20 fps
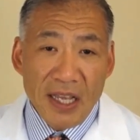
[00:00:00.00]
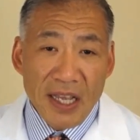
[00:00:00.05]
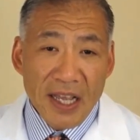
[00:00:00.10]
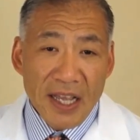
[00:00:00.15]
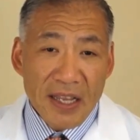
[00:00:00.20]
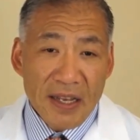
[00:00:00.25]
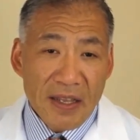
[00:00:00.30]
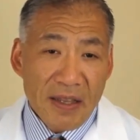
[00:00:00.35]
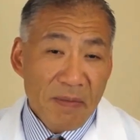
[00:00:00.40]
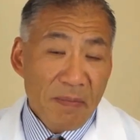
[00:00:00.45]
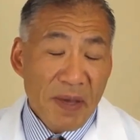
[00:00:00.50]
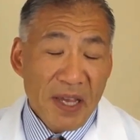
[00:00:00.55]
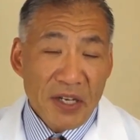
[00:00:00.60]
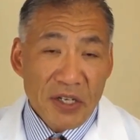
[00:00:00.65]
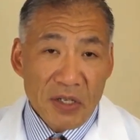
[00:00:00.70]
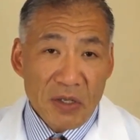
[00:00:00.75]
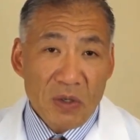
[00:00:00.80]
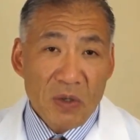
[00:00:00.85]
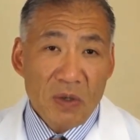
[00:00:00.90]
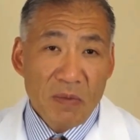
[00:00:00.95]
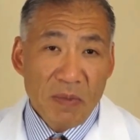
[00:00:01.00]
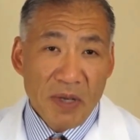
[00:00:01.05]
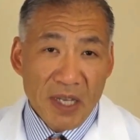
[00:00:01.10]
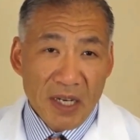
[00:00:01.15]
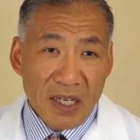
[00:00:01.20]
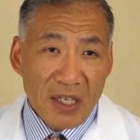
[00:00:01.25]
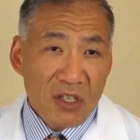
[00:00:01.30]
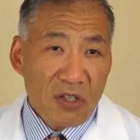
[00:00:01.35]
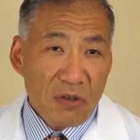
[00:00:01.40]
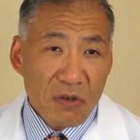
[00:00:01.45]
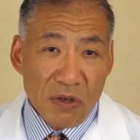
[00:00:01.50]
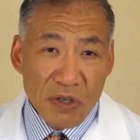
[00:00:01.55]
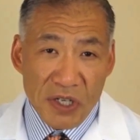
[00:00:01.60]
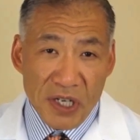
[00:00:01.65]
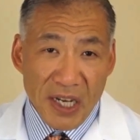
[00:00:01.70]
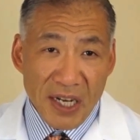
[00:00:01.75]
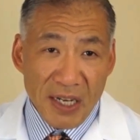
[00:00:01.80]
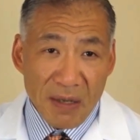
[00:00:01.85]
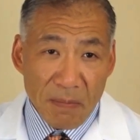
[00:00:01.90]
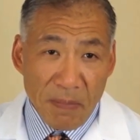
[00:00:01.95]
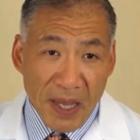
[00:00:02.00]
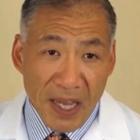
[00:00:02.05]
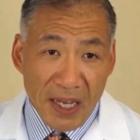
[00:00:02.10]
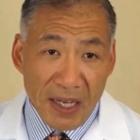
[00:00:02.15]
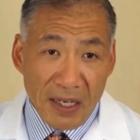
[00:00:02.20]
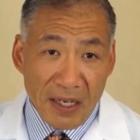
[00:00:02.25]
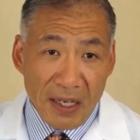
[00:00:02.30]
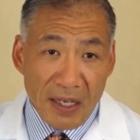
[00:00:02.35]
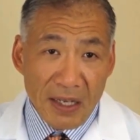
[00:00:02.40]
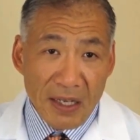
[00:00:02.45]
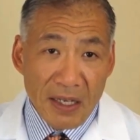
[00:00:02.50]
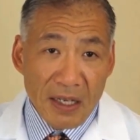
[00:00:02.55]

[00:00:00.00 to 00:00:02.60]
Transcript: and the patients would be in excruciating pain.